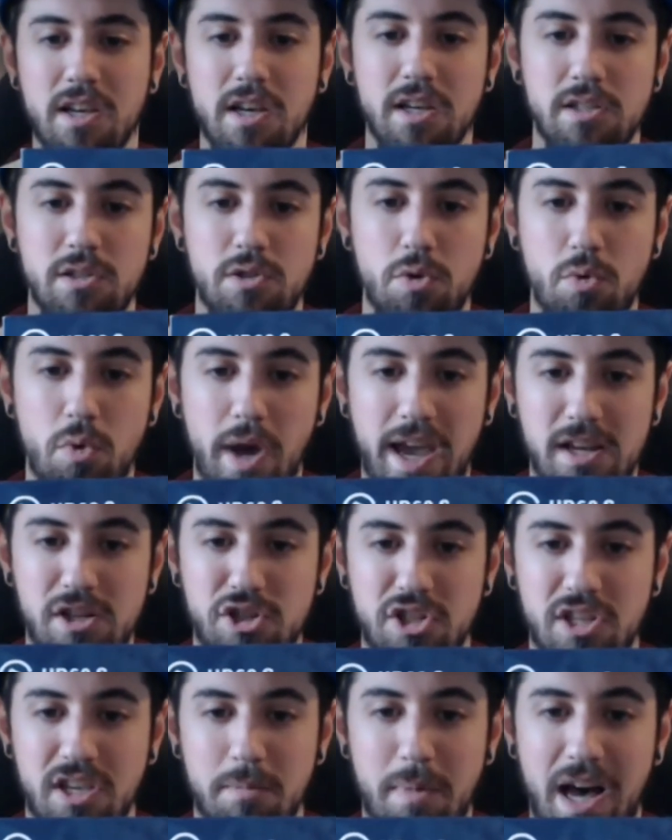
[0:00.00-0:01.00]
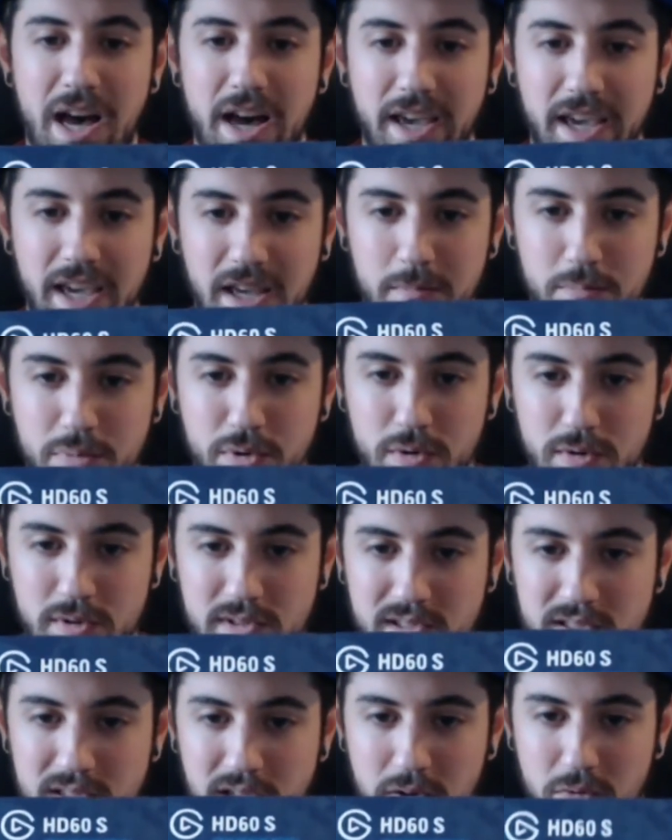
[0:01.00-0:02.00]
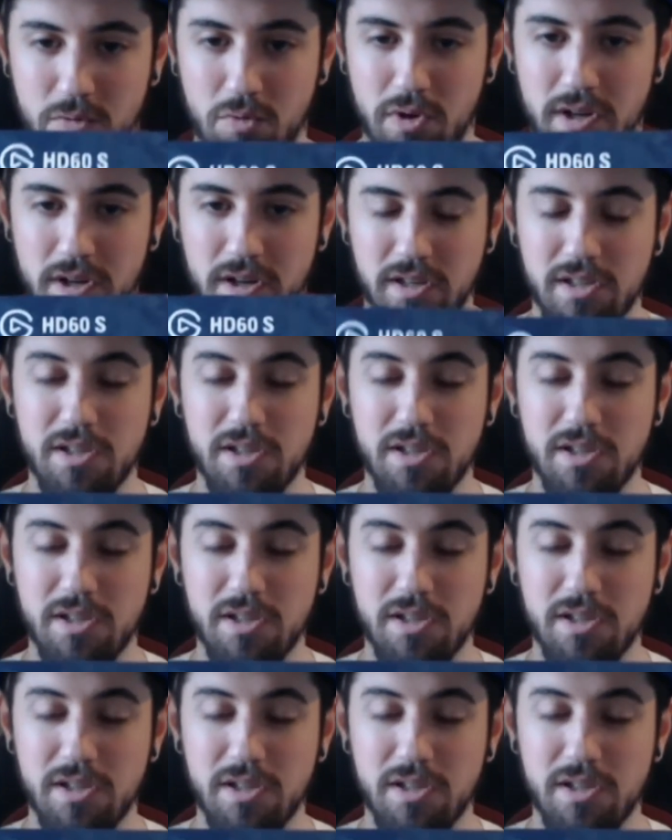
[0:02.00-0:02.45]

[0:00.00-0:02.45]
two HDMI inputs, so